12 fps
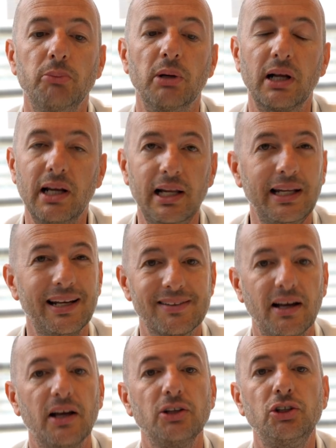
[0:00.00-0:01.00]
But clearly it's
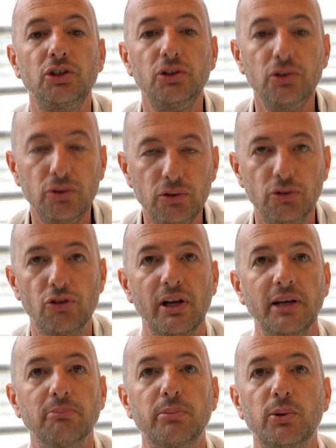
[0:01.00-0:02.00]
a
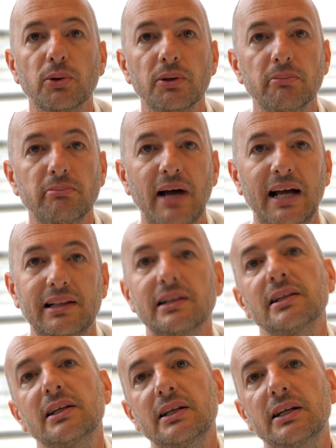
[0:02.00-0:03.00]
hugely important
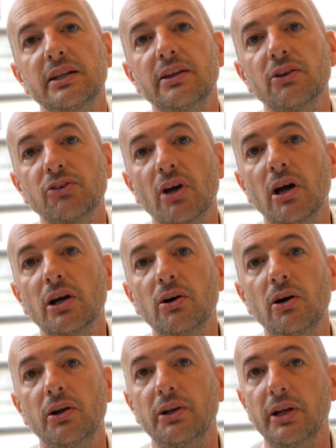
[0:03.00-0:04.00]
battle that's going
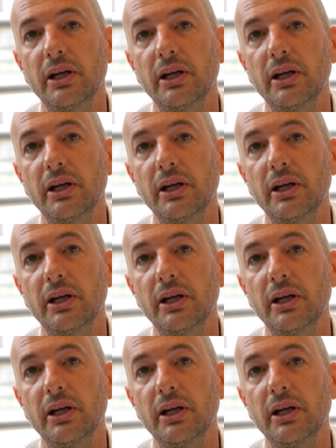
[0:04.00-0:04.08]
on